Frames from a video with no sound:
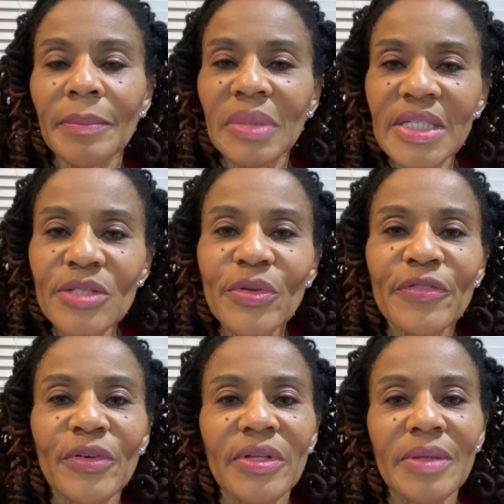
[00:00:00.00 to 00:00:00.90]
please
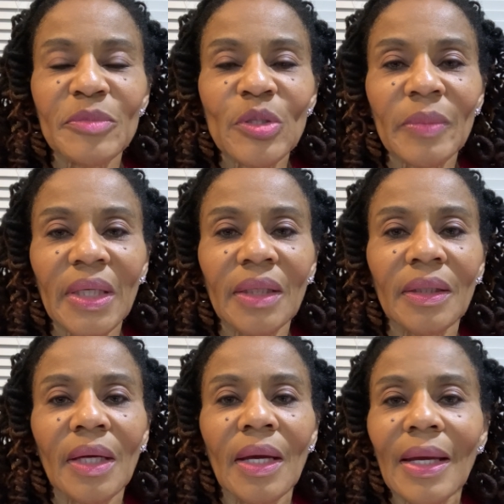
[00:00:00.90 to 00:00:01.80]
refer them to me,
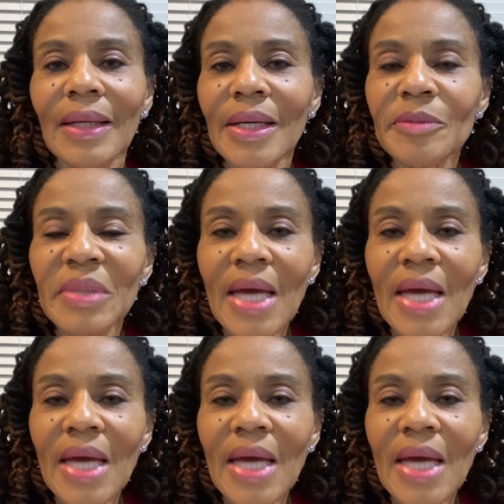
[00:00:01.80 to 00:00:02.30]
and I'd be